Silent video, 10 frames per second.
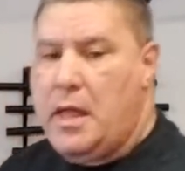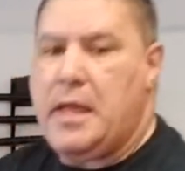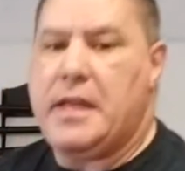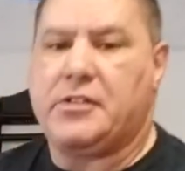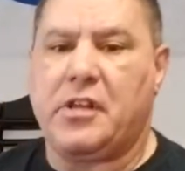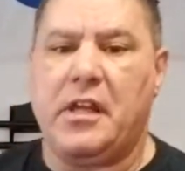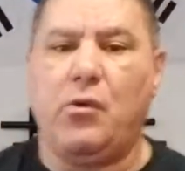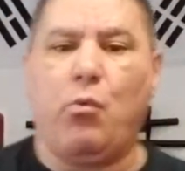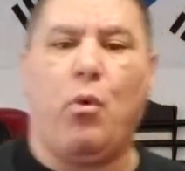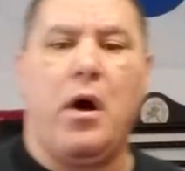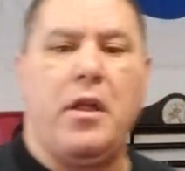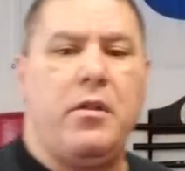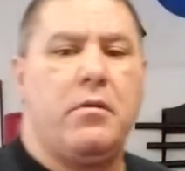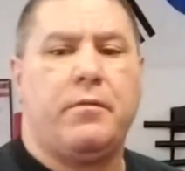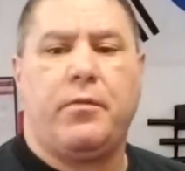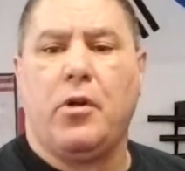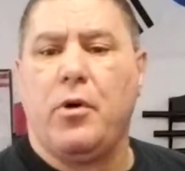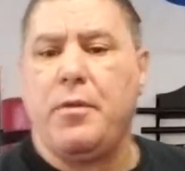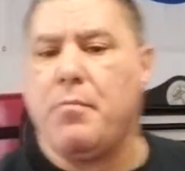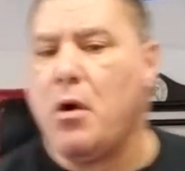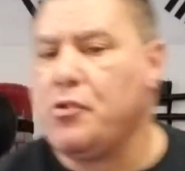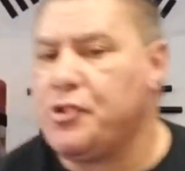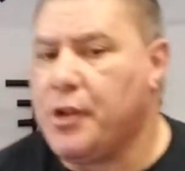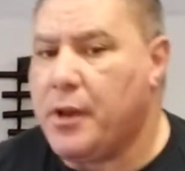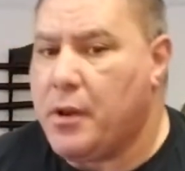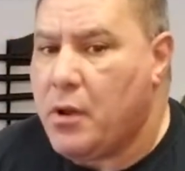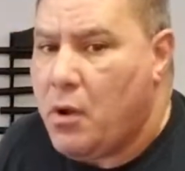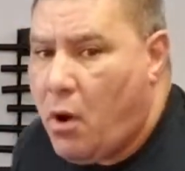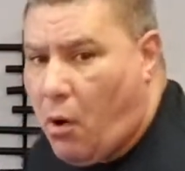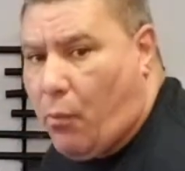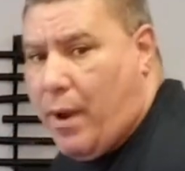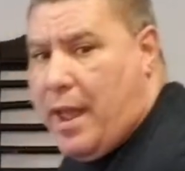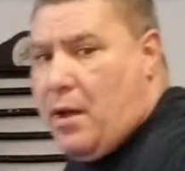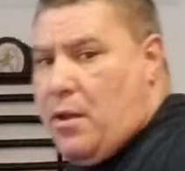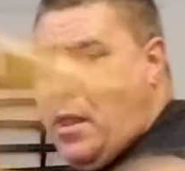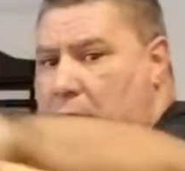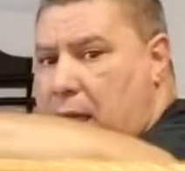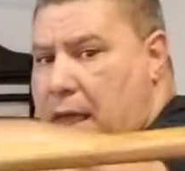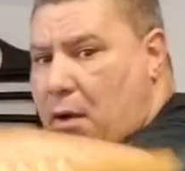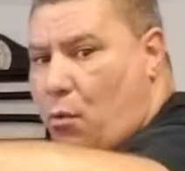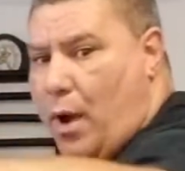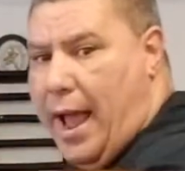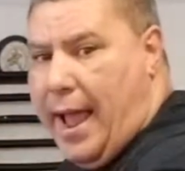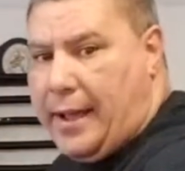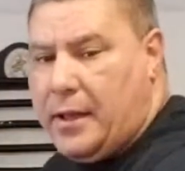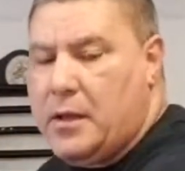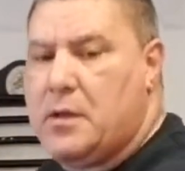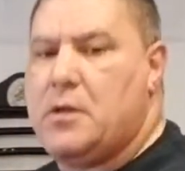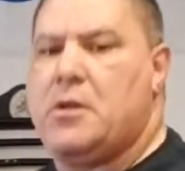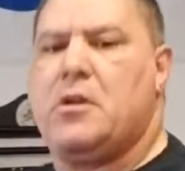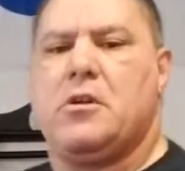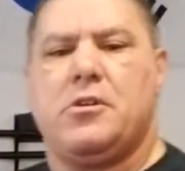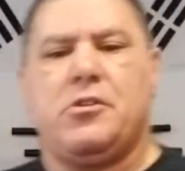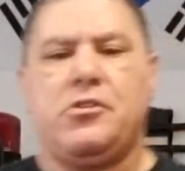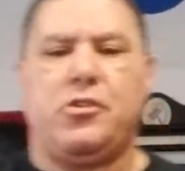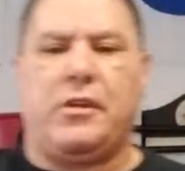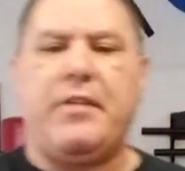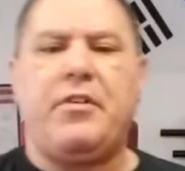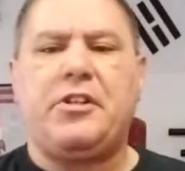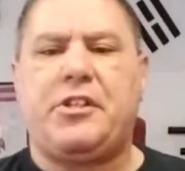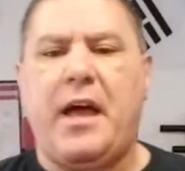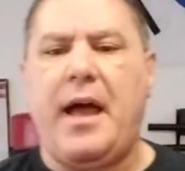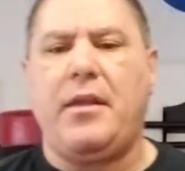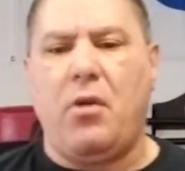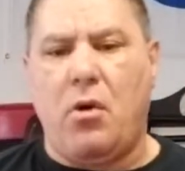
it's in one fluid motion, around and whack. So give it a shot,